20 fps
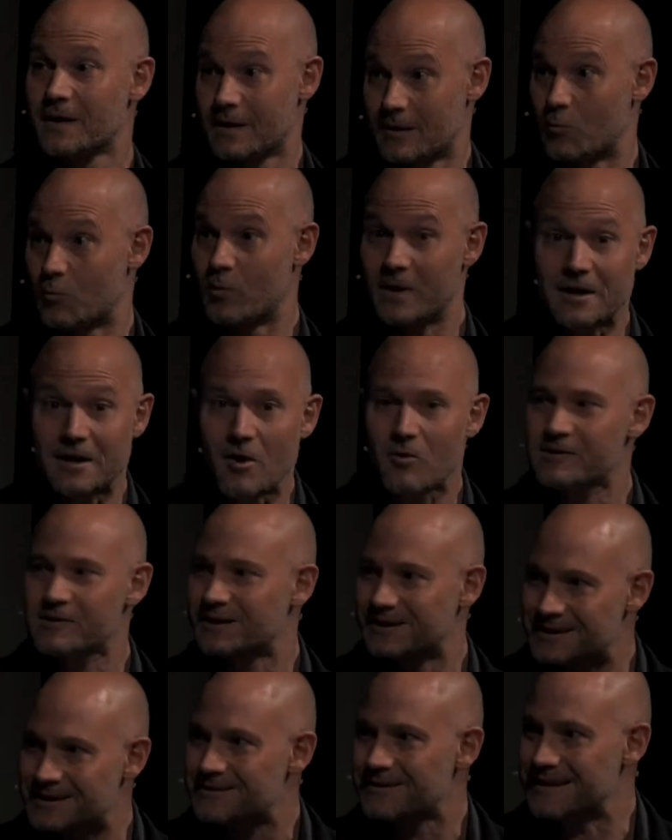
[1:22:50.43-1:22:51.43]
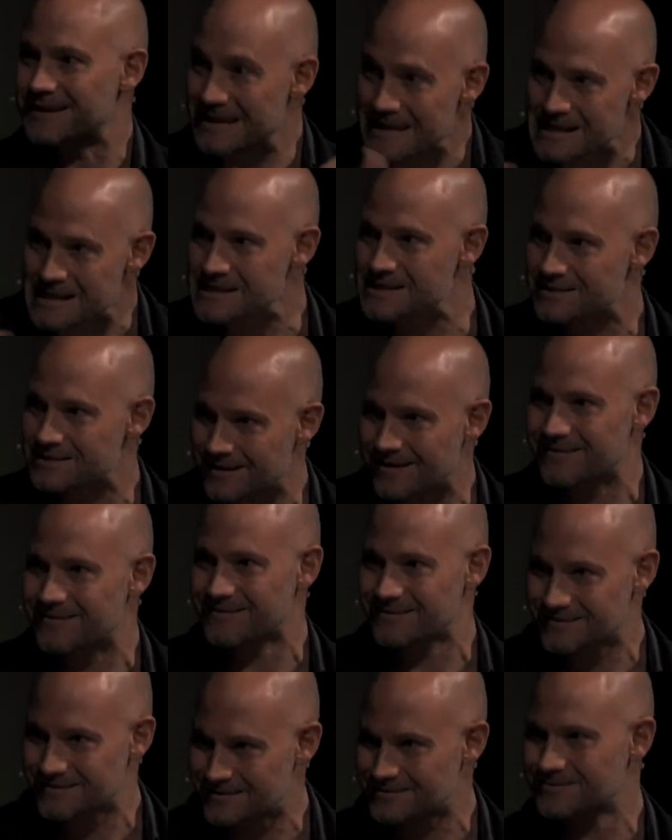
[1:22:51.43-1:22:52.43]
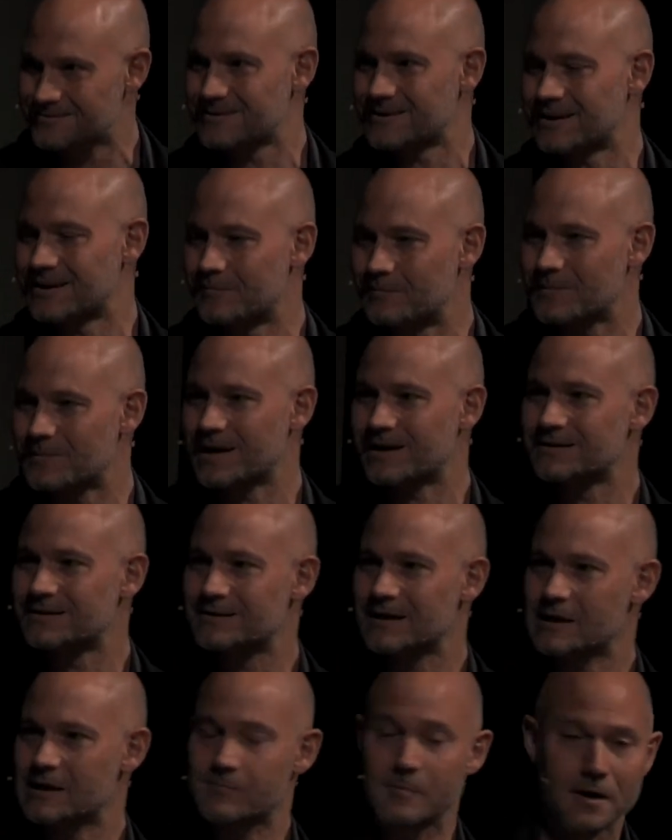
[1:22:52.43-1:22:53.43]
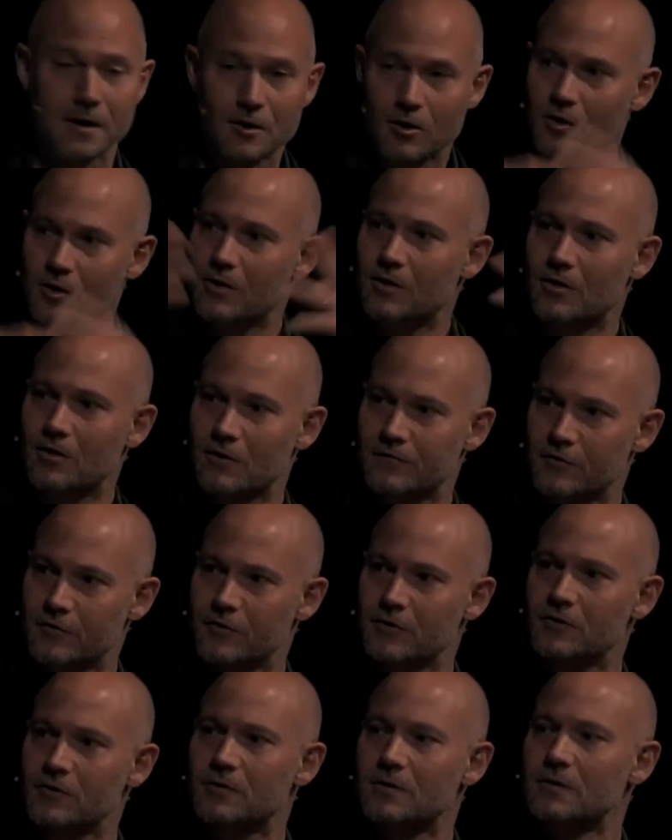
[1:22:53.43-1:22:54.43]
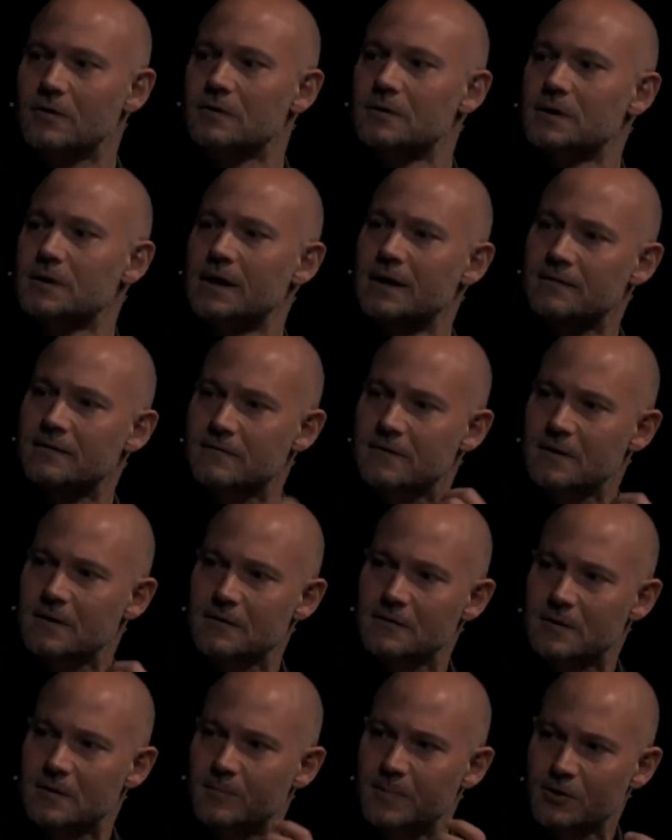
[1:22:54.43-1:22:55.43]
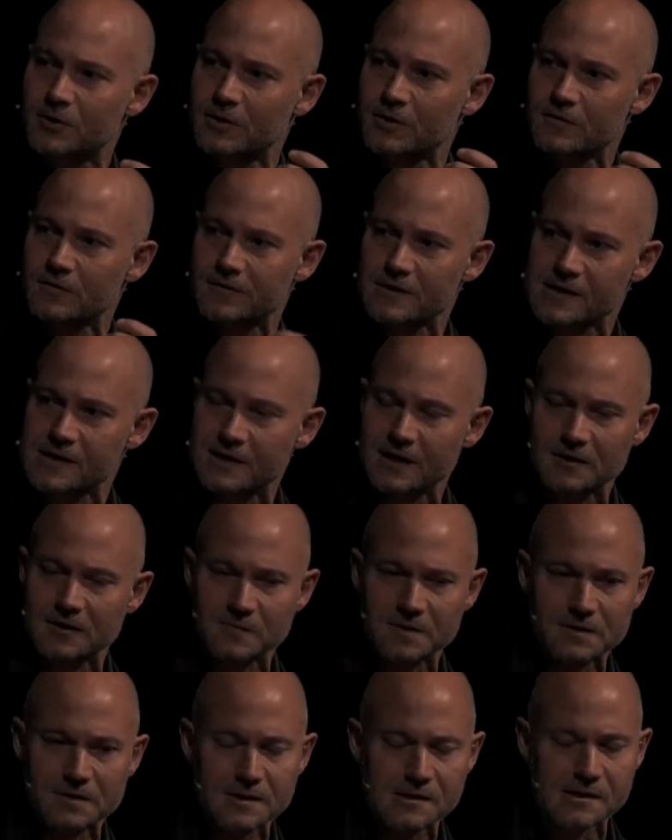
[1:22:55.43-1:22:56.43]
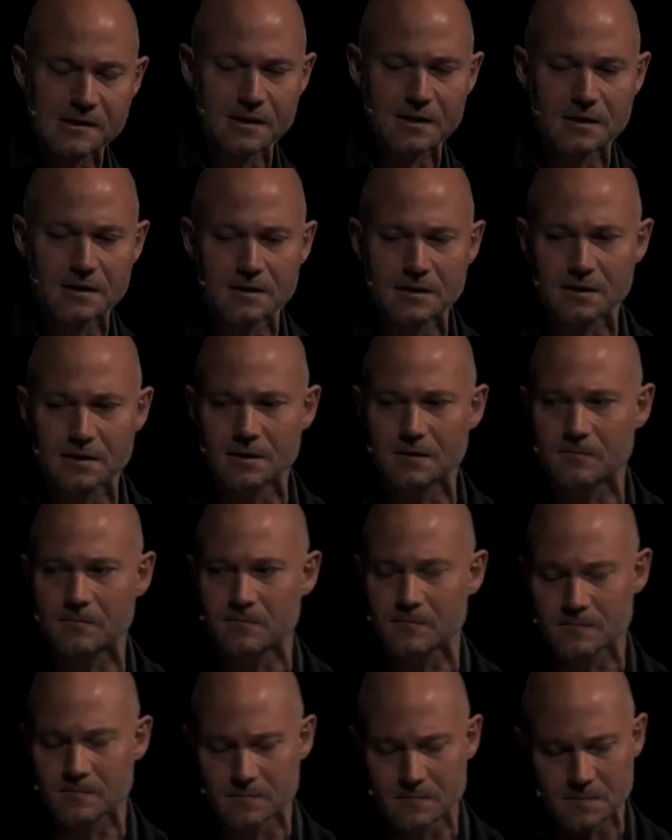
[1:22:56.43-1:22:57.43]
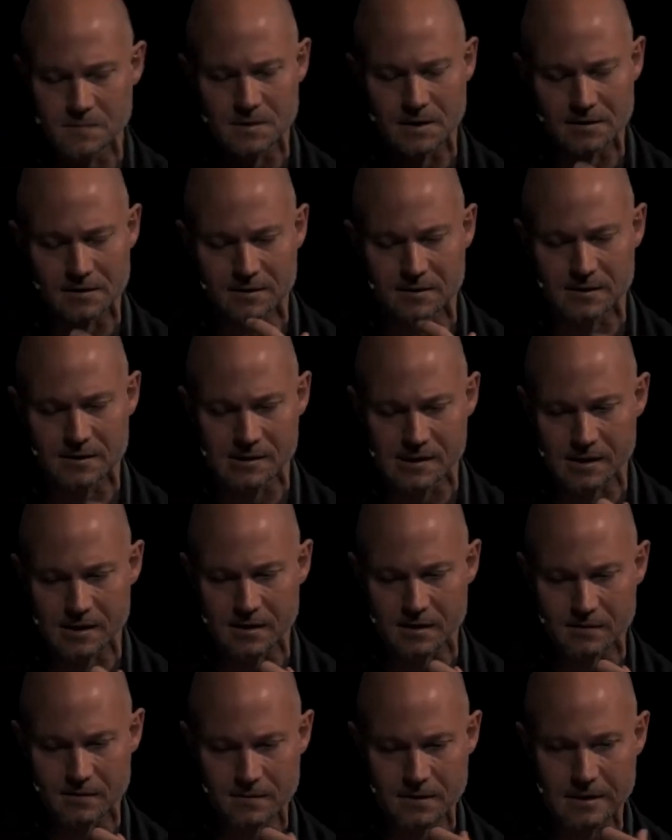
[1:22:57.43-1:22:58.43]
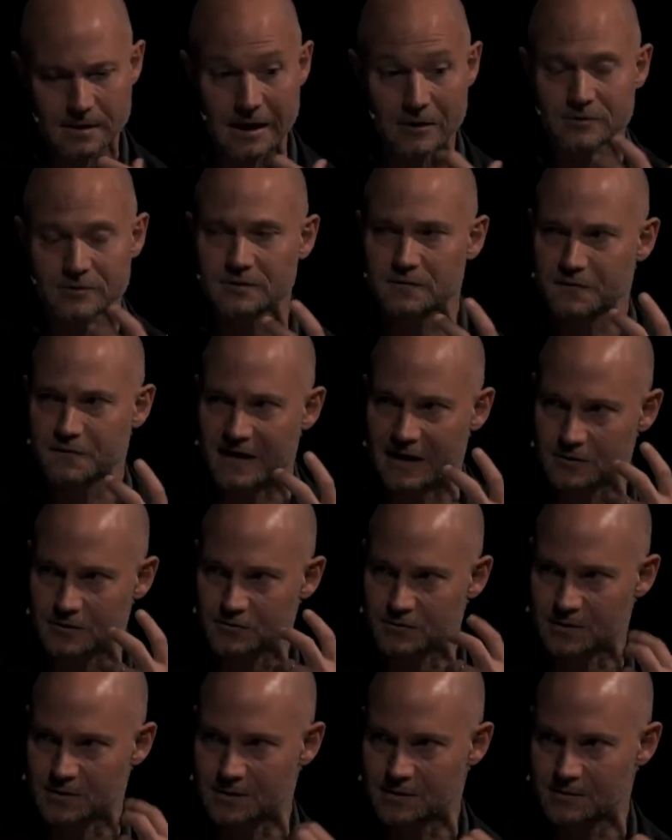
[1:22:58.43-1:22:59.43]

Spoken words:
We know that it is antastbar overall. And the beauty of the statement is that it's counterfactual.